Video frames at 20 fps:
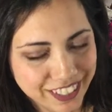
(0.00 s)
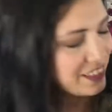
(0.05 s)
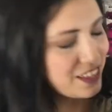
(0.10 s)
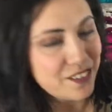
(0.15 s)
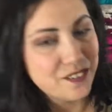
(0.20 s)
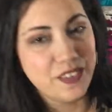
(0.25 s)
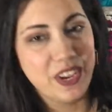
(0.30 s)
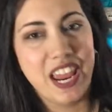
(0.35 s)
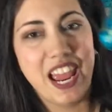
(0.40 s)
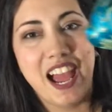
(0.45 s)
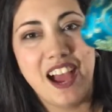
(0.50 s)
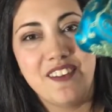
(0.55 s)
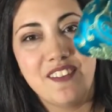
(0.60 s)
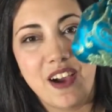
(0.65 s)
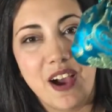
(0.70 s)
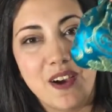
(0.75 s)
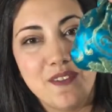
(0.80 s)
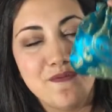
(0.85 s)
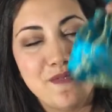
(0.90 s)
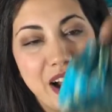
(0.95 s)
Then we have
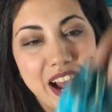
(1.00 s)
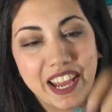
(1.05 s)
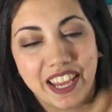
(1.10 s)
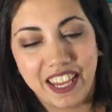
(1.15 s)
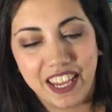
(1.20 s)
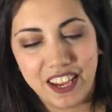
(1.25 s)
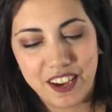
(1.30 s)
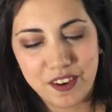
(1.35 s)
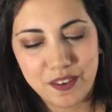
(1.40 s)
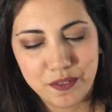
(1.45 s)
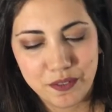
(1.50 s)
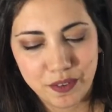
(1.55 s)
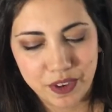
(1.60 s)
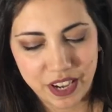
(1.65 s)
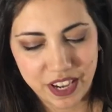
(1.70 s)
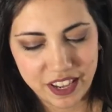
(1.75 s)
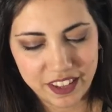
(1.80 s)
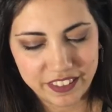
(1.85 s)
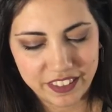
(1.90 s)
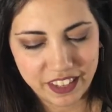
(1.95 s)
a baggie
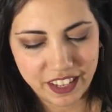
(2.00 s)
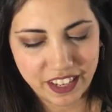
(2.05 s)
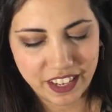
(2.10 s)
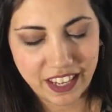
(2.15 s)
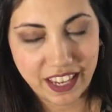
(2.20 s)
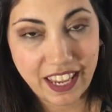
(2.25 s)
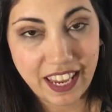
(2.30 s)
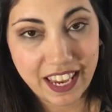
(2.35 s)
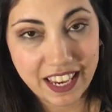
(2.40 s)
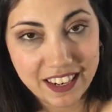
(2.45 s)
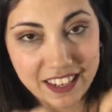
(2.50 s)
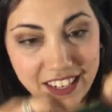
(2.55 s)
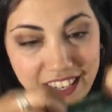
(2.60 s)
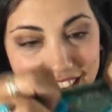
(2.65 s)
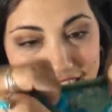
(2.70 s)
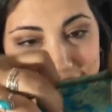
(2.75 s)
with candy